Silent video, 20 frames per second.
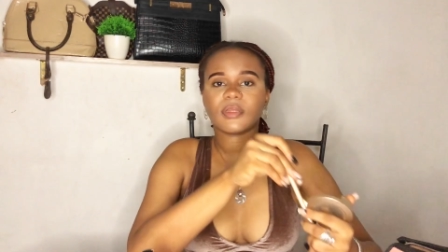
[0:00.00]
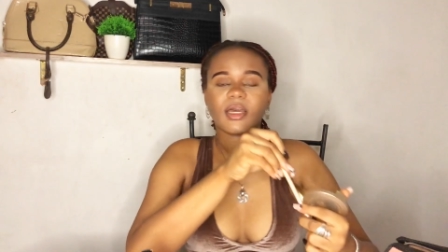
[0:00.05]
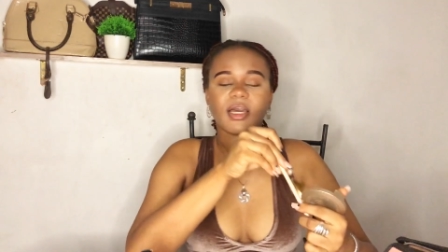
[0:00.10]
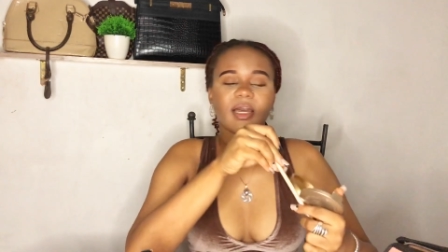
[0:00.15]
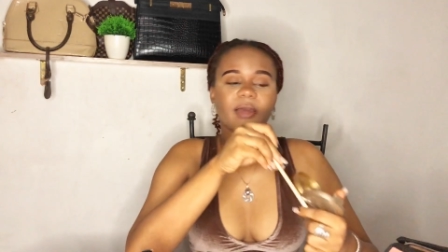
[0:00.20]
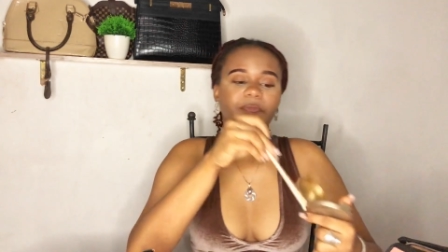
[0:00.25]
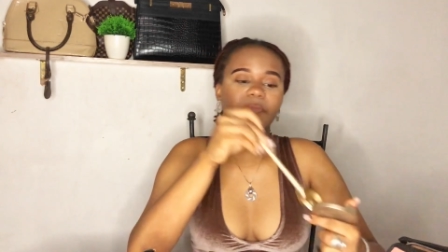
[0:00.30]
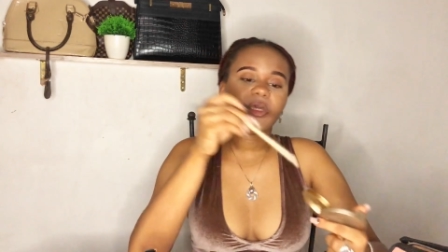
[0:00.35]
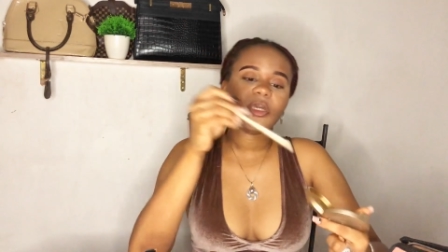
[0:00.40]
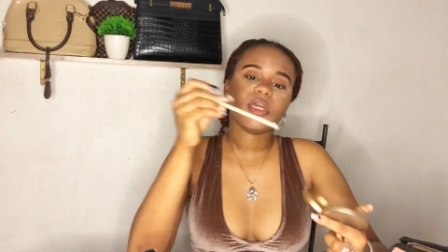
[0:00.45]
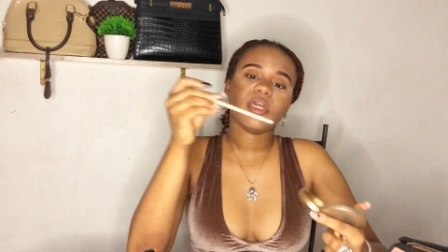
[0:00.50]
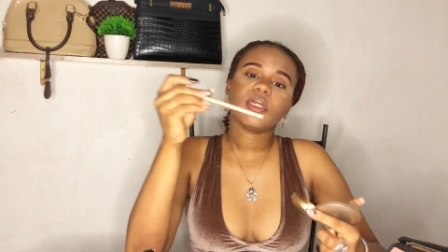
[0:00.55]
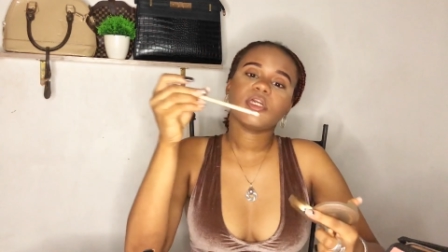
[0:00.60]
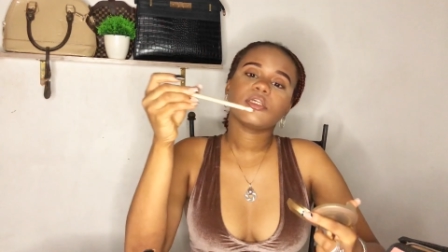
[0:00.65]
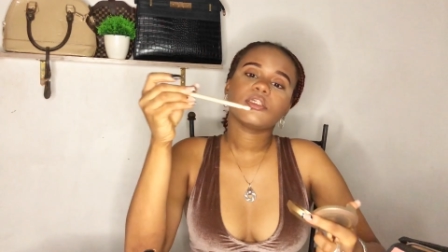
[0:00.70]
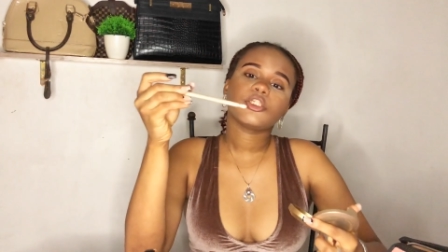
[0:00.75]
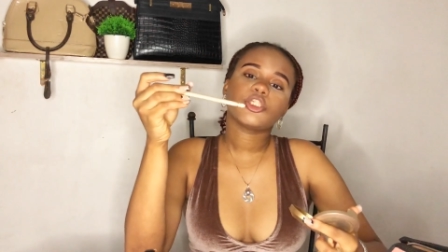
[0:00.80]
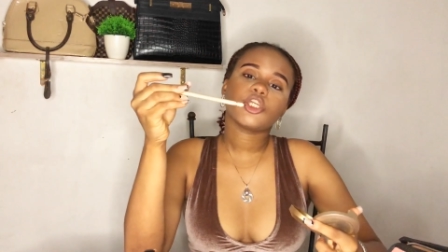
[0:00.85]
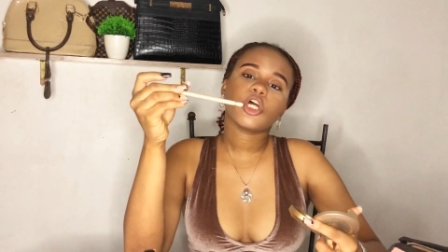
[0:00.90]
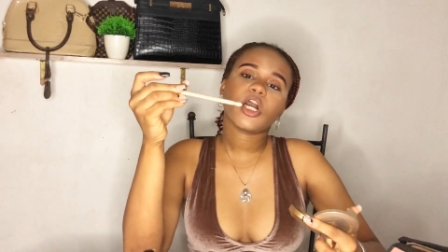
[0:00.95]
I'm
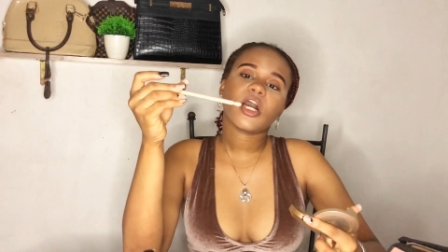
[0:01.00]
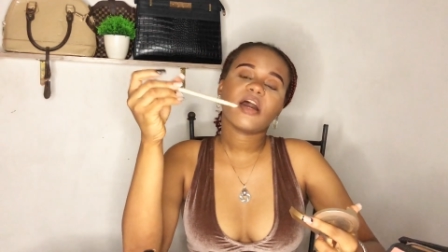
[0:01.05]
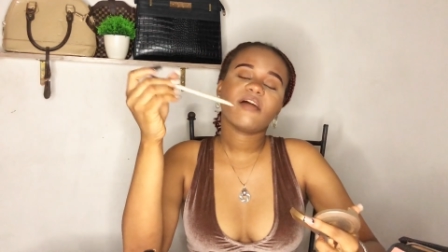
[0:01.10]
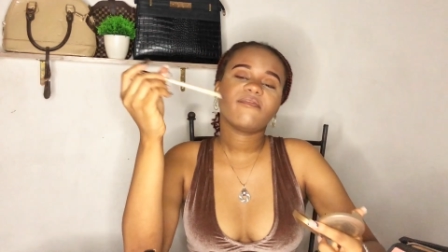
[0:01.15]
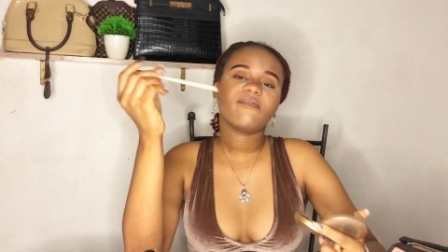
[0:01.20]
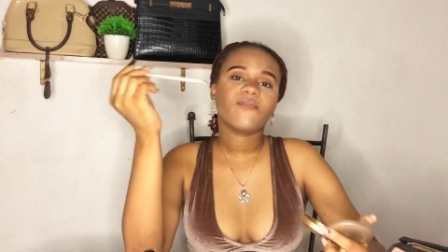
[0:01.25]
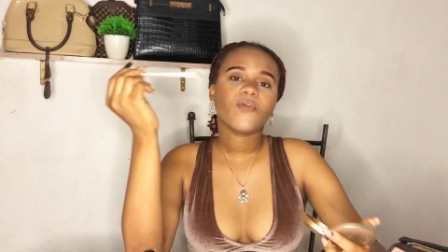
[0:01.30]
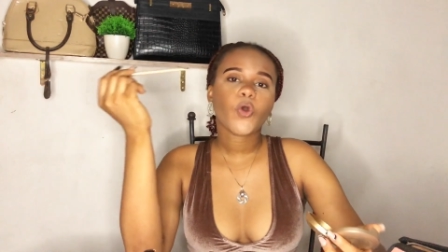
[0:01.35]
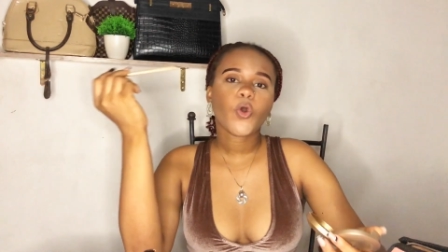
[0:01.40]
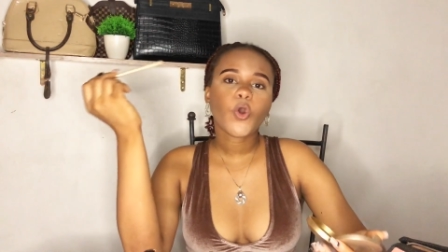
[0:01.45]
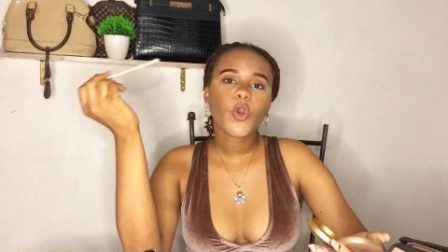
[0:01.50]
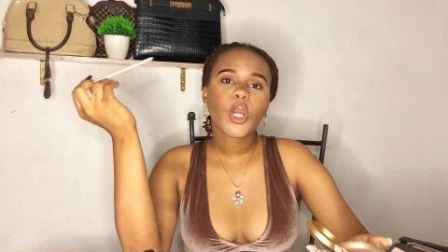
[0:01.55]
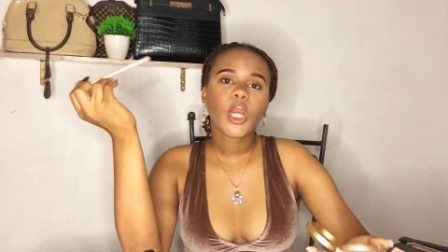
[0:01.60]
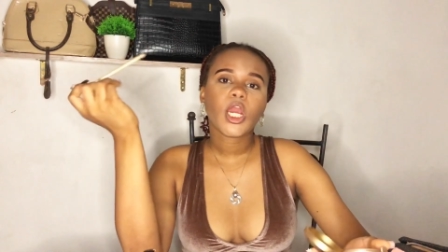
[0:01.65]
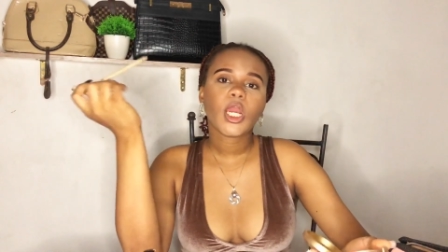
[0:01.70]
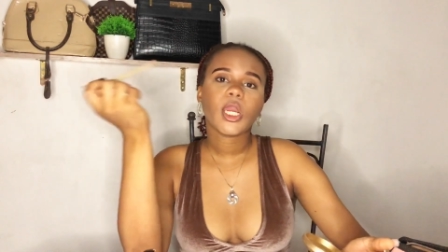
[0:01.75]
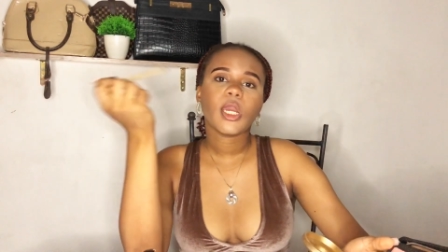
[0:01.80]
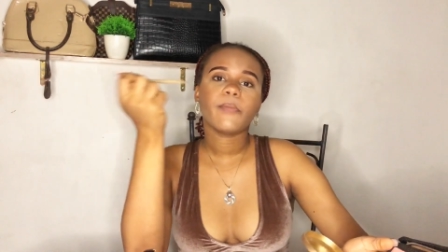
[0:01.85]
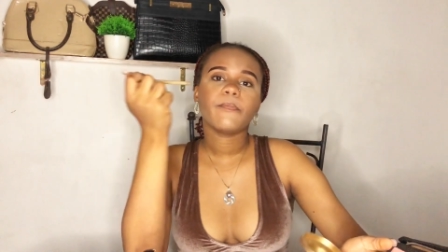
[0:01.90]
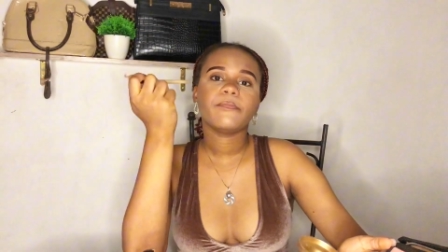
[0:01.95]
a sucker
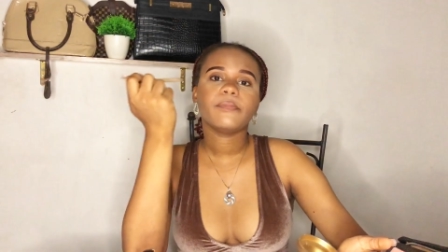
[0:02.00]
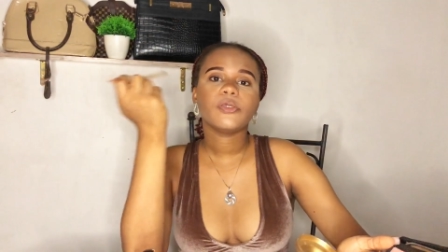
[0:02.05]
for